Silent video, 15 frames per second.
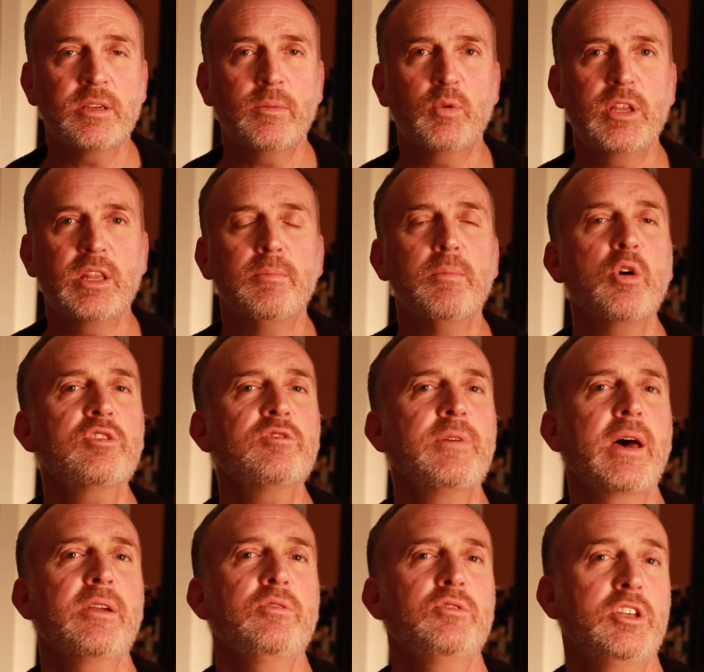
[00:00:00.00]
to bring the most
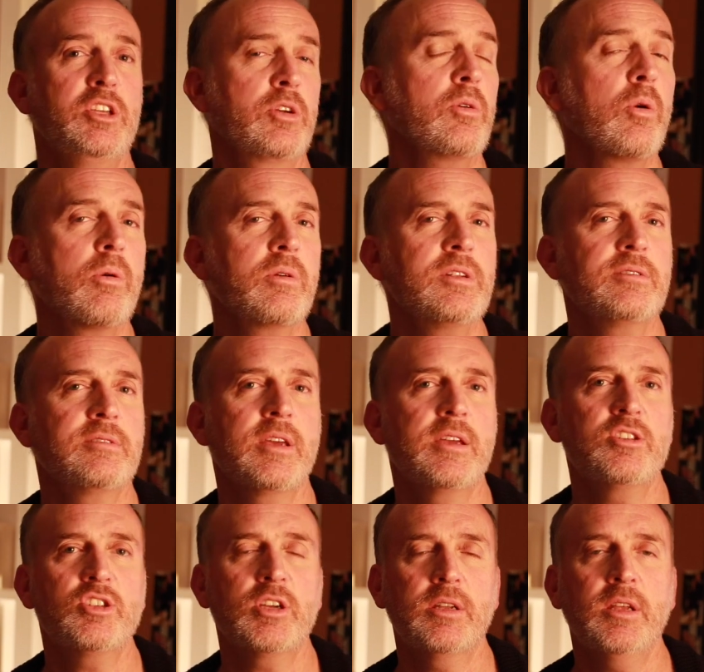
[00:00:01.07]
value to your
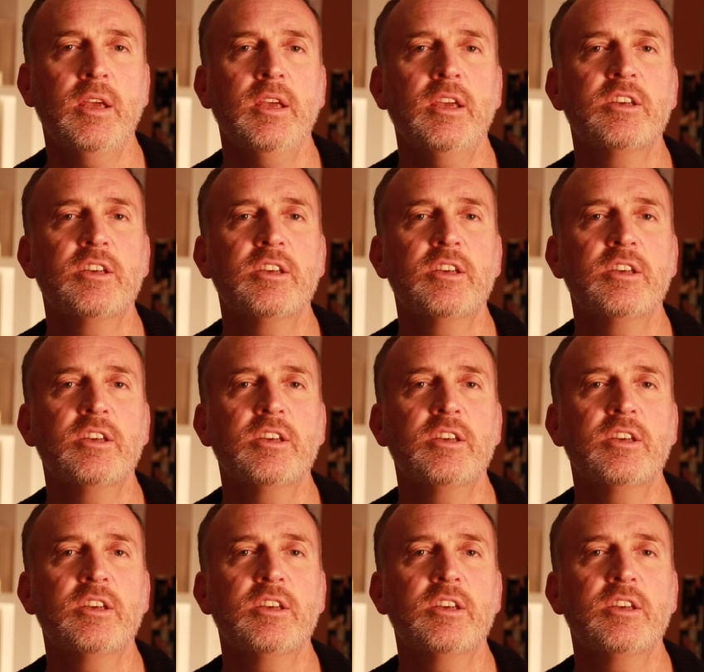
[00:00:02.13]
organization,